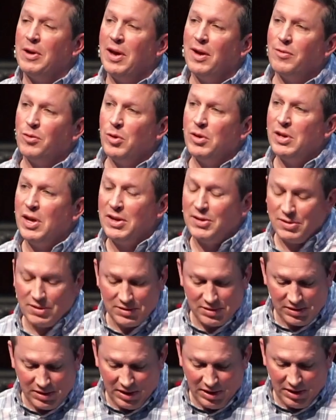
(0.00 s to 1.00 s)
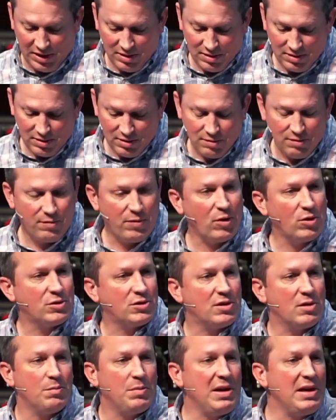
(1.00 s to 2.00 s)
after he takes his seat. First,
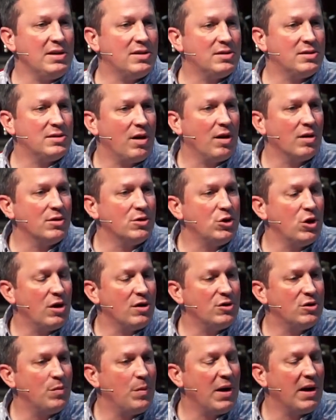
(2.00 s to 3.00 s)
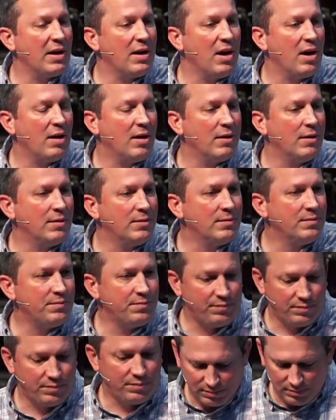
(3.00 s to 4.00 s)
the beasts are judged by God.
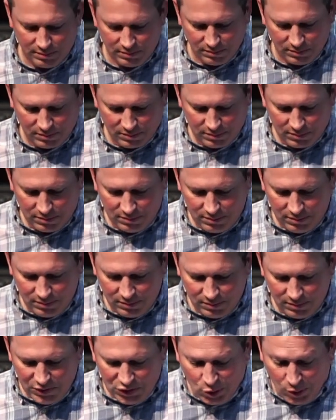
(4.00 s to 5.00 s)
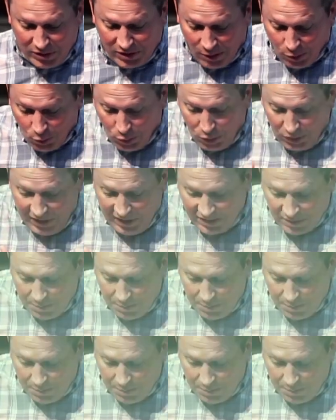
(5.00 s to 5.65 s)
So as unruly as the